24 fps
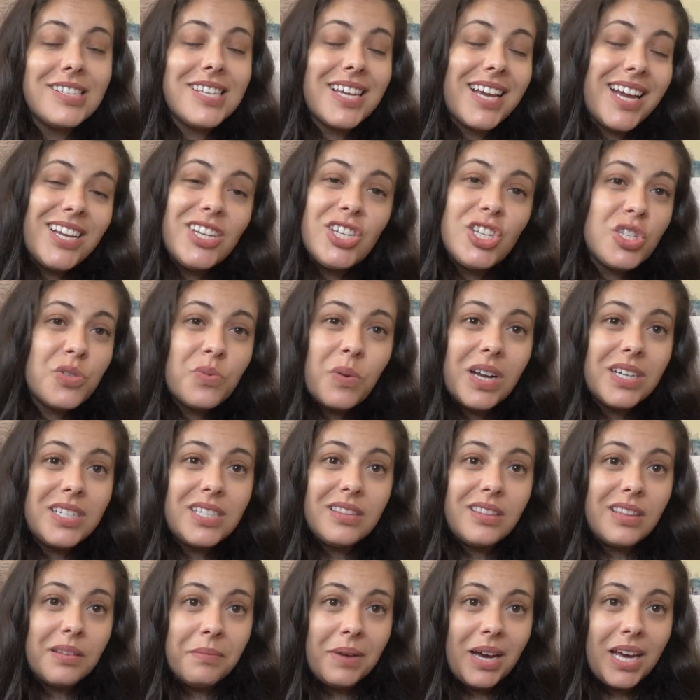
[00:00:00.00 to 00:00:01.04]
Like, I just wanted
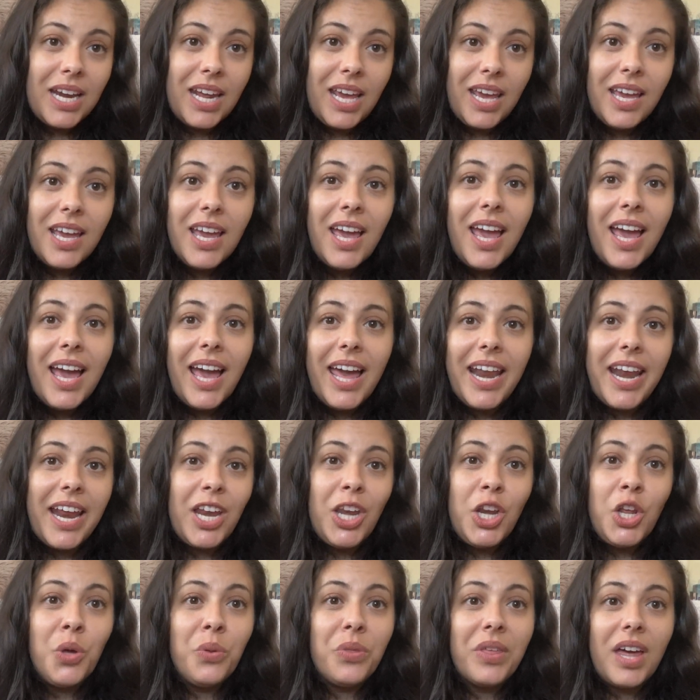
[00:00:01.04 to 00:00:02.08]
the money. And I
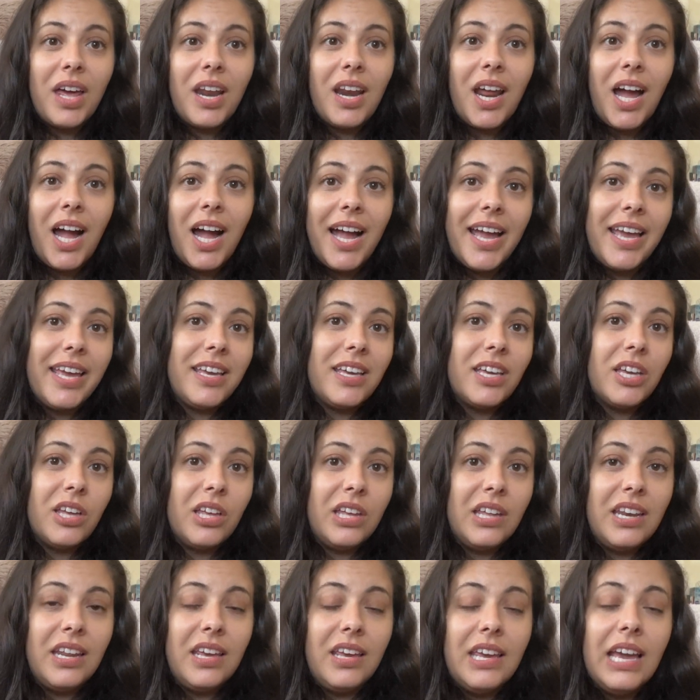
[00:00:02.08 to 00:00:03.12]
knew that I
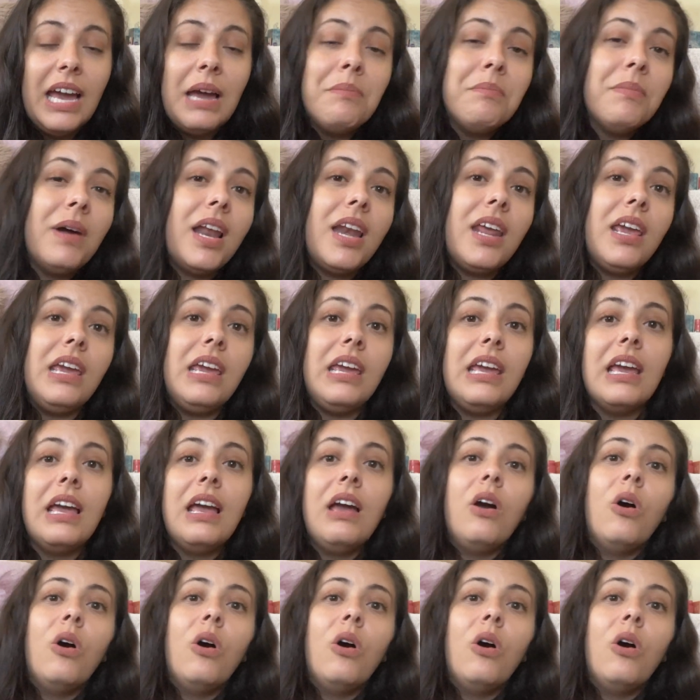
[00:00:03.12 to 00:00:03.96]
could get money,